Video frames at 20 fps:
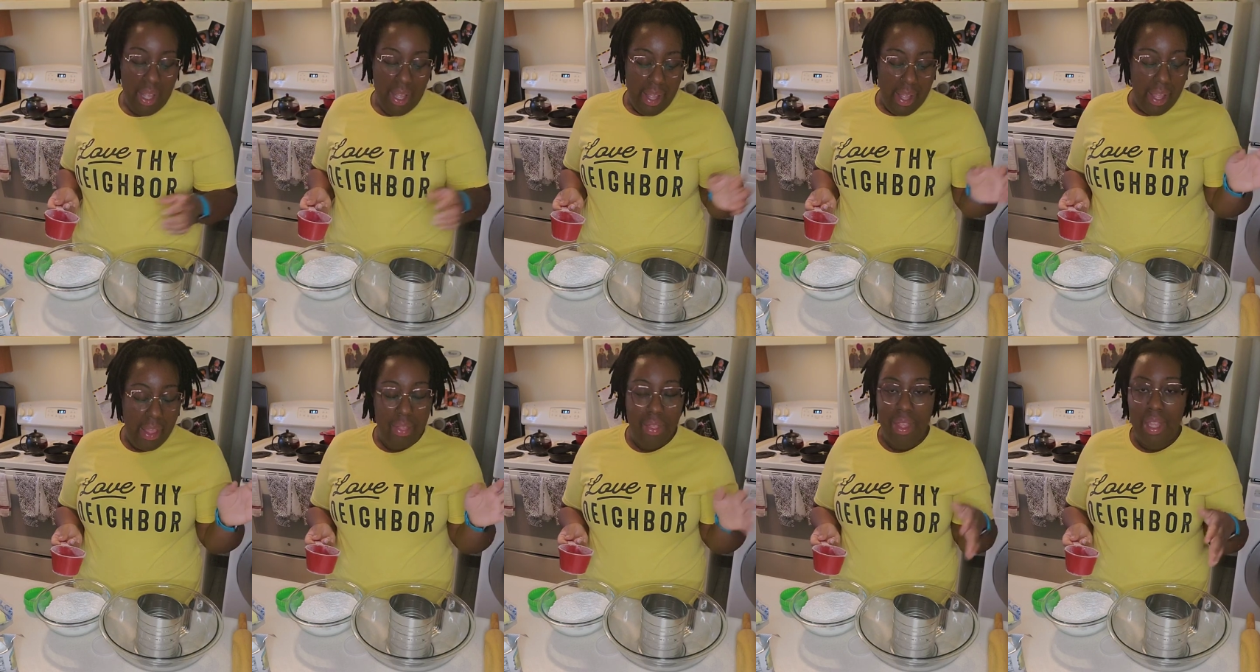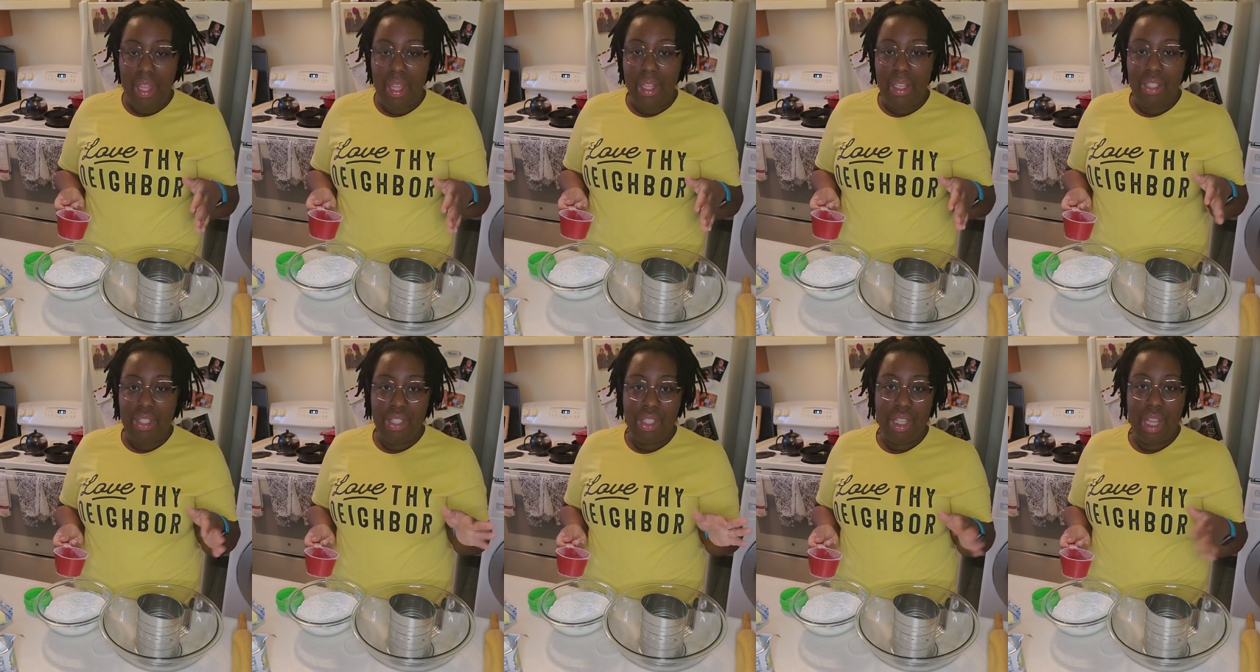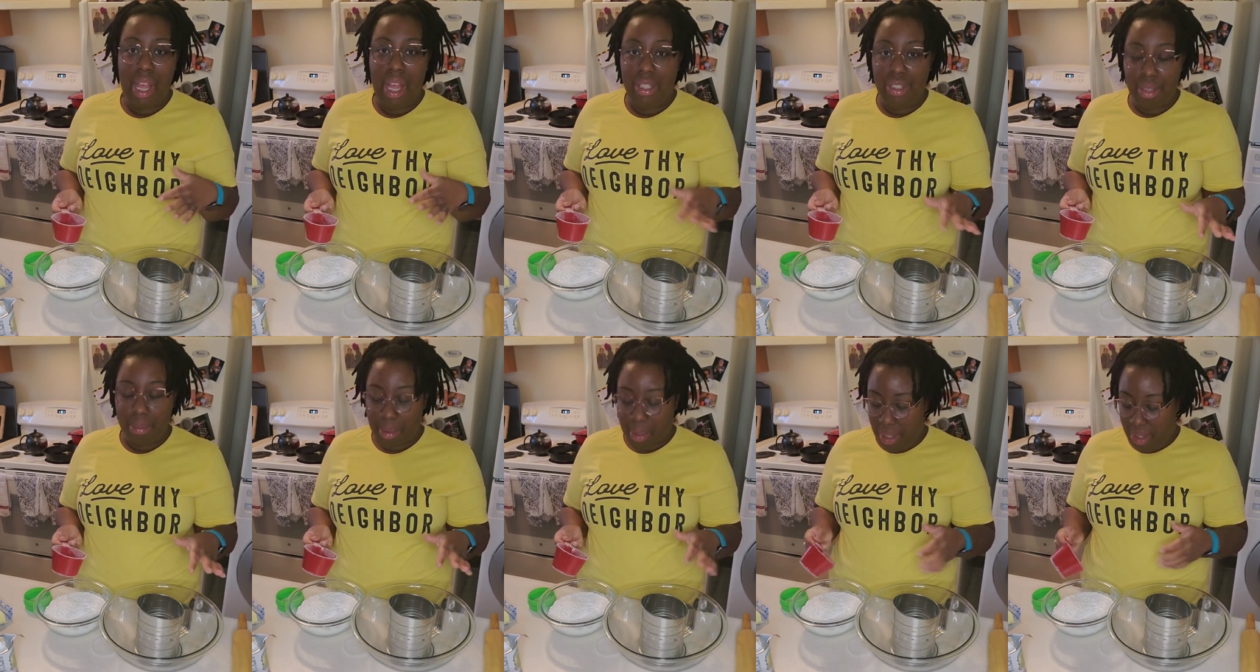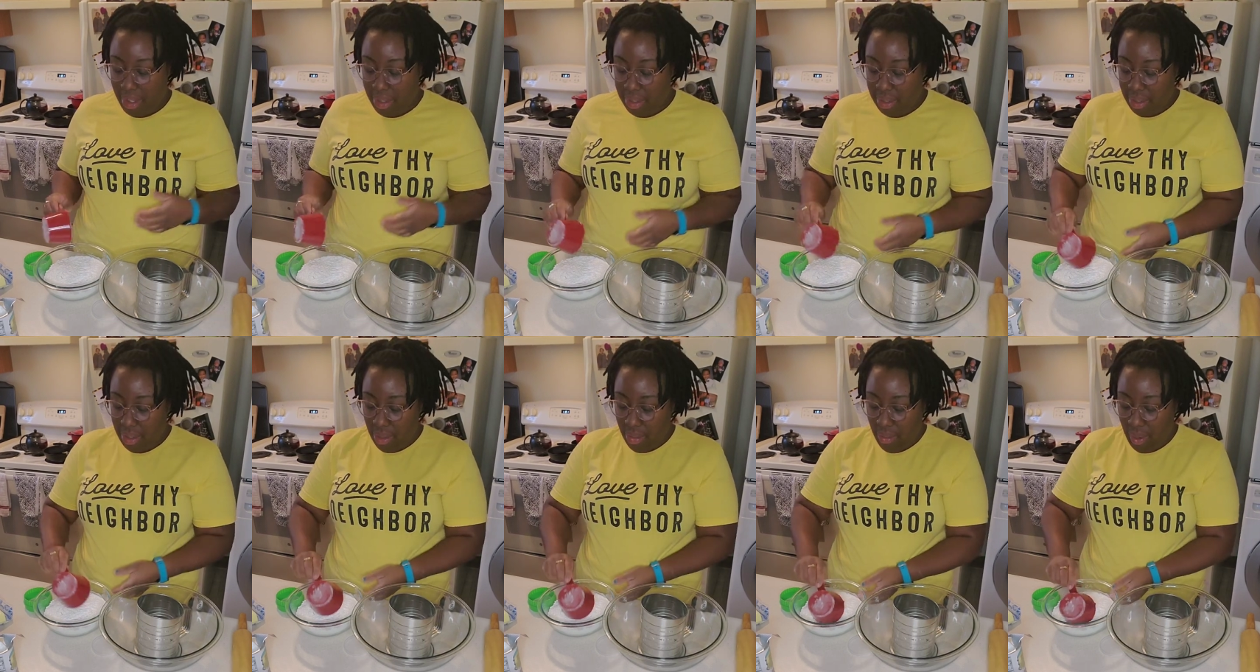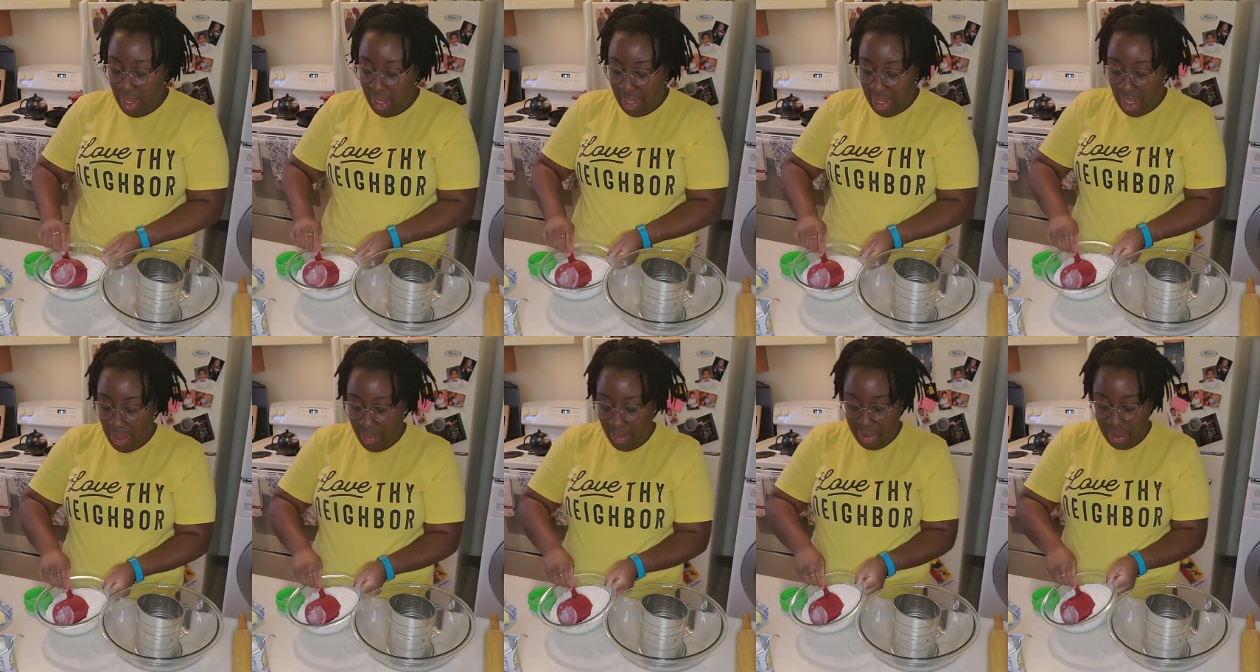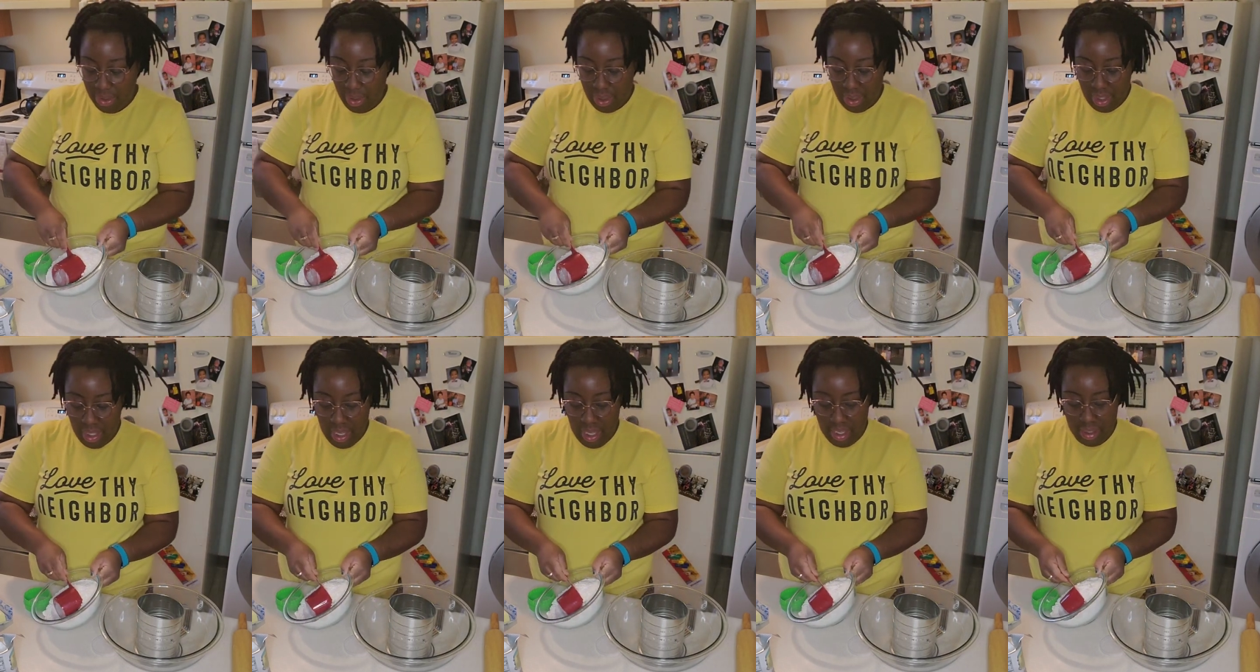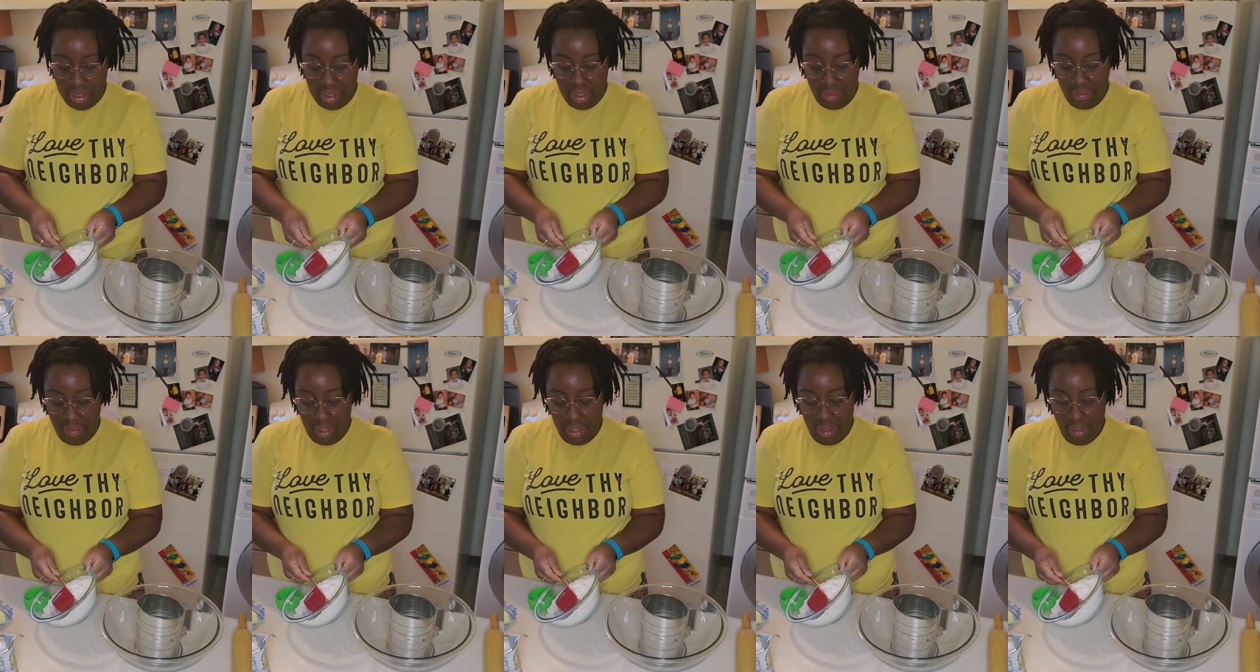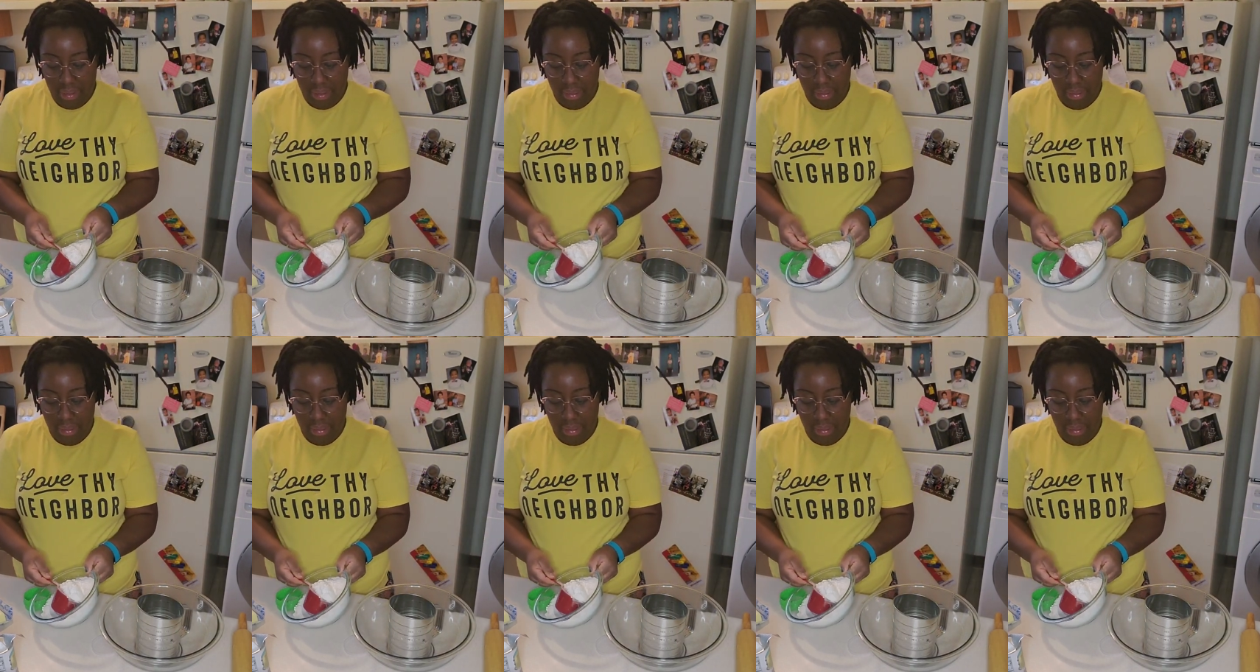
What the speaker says: and then just add your butter. So right now, we're just going to go ahead and sift it.